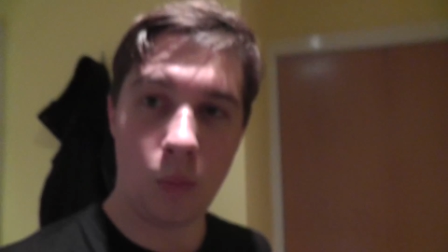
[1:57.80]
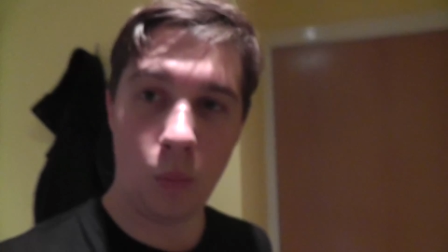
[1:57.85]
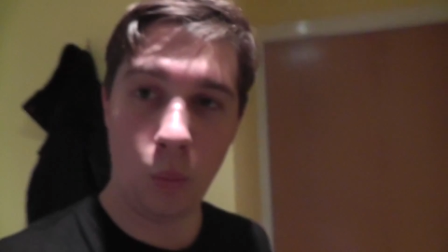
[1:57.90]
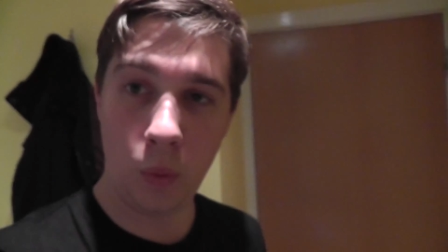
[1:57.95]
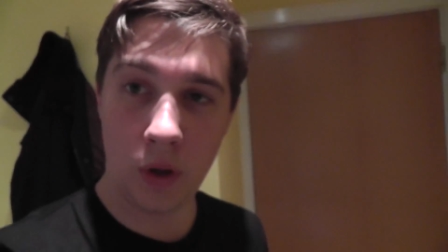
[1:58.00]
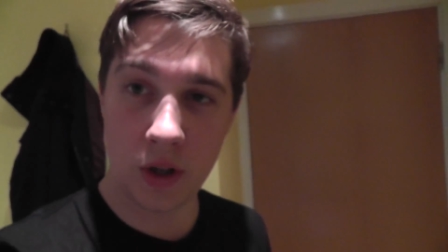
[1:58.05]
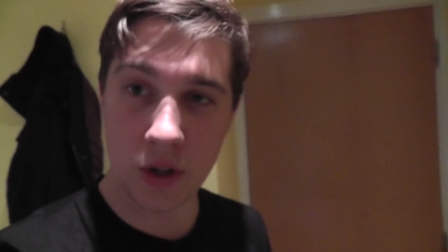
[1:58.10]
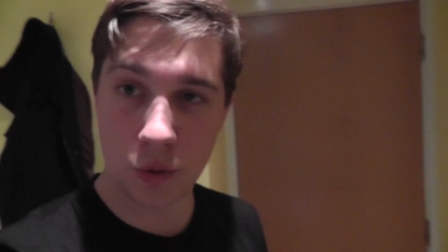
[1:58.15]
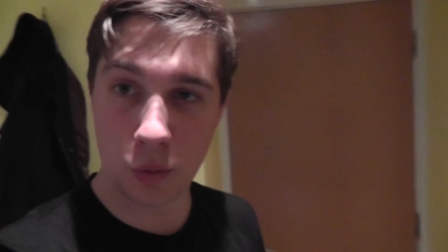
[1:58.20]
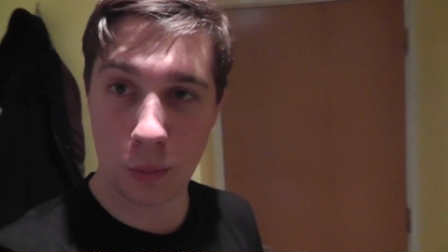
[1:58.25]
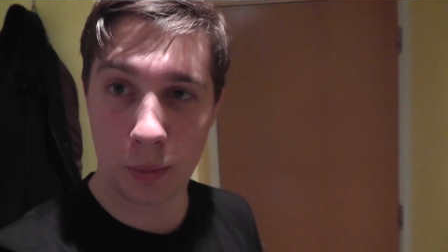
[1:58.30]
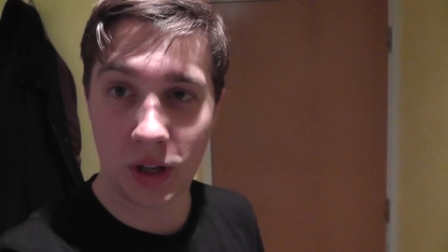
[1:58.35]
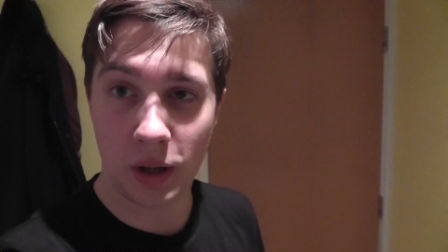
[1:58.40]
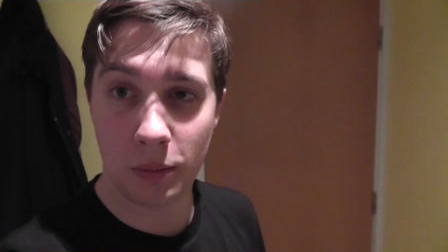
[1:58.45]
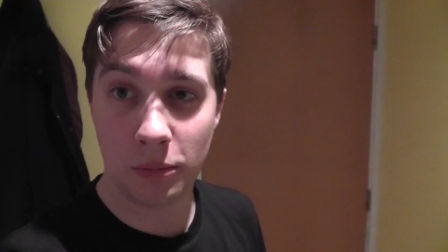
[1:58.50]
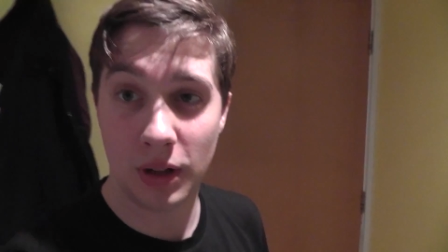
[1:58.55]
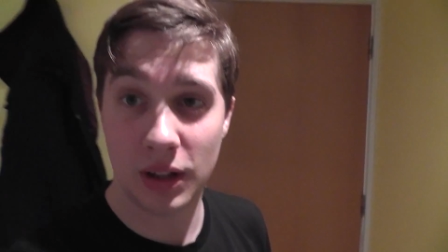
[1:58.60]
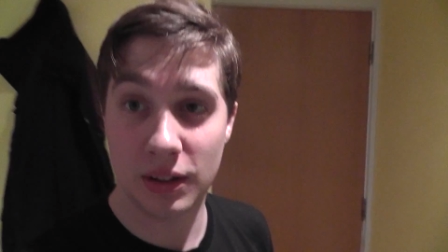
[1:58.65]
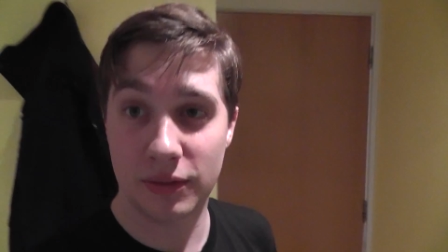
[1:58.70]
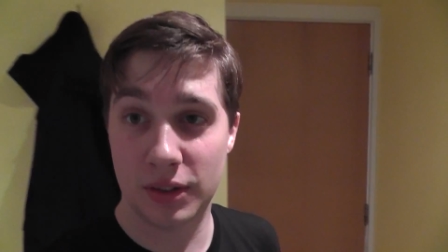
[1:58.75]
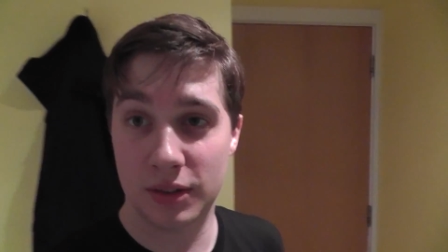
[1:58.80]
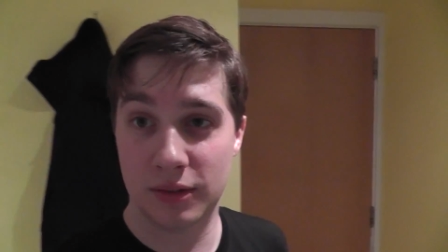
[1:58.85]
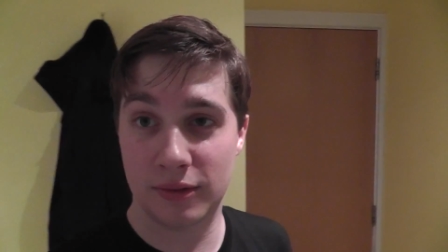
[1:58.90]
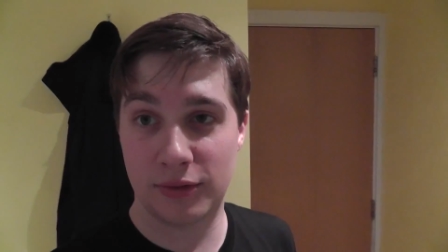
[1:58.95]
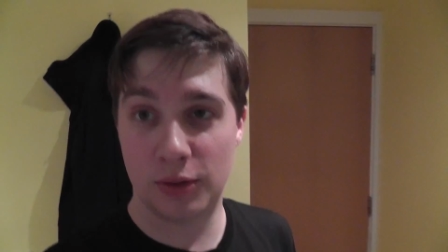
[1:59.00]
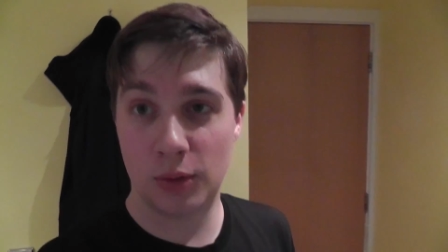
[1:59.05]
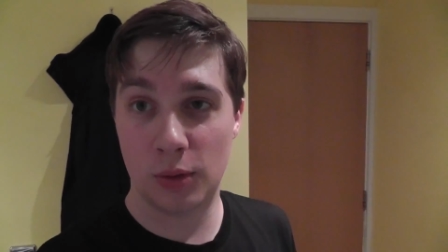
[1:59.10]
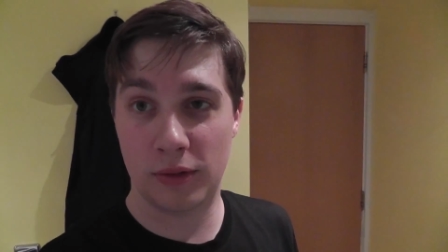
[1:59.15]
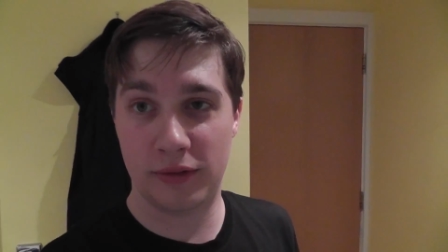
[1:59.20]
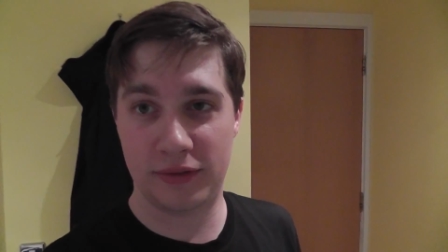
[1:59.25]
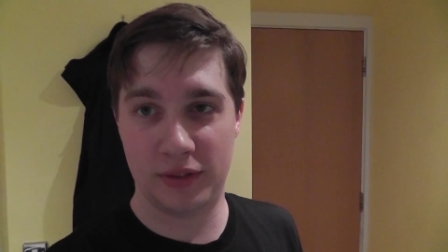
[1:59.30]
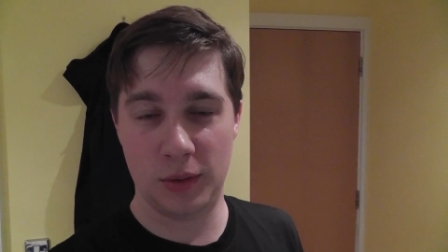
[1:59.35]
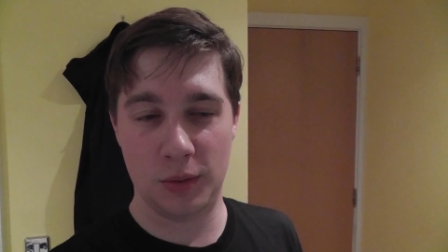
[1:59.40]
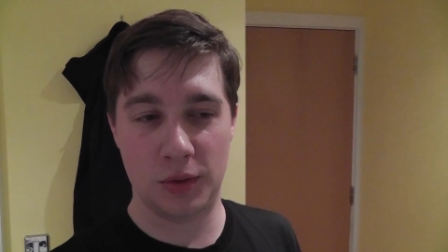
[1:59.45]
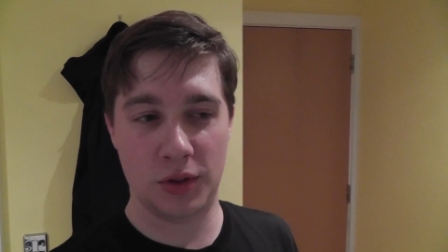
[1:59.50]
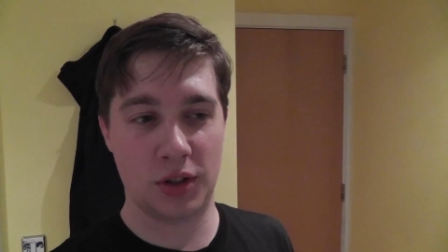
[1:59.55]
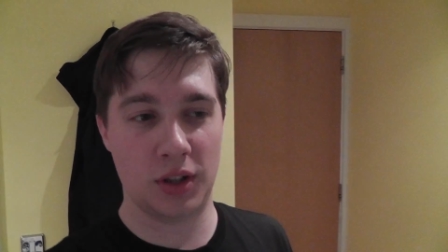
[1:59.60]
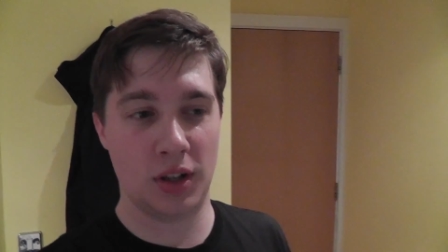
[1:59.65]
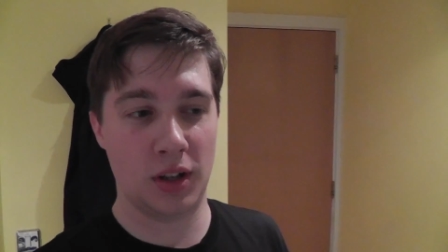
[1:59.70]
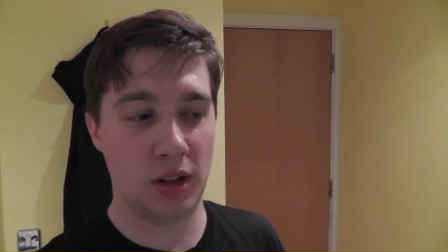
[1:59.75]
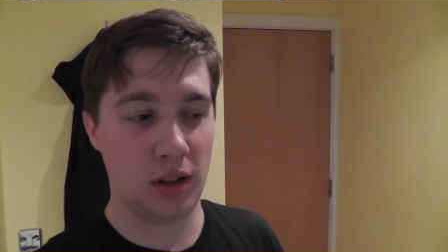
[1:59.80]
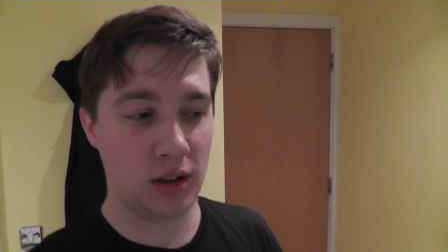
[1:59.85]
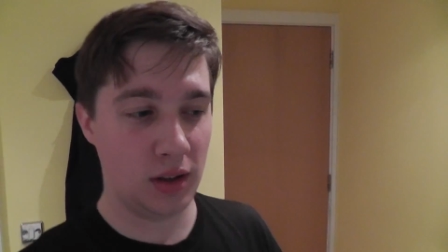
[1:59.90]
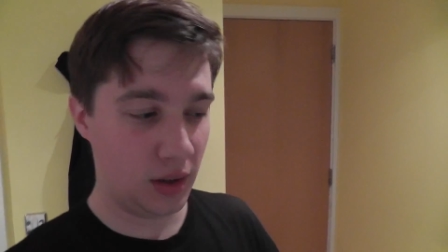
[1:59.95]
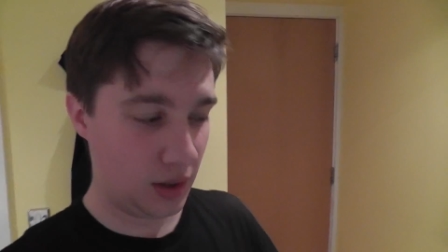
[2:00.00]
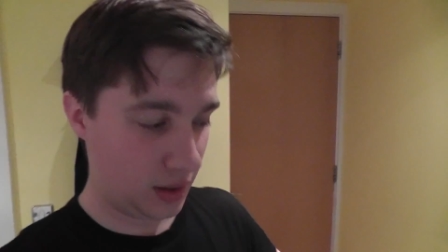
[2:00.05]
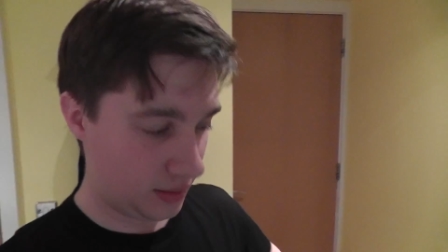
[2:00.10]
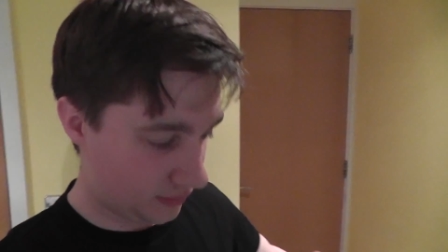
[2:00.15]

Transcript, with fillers: which will become relevant for future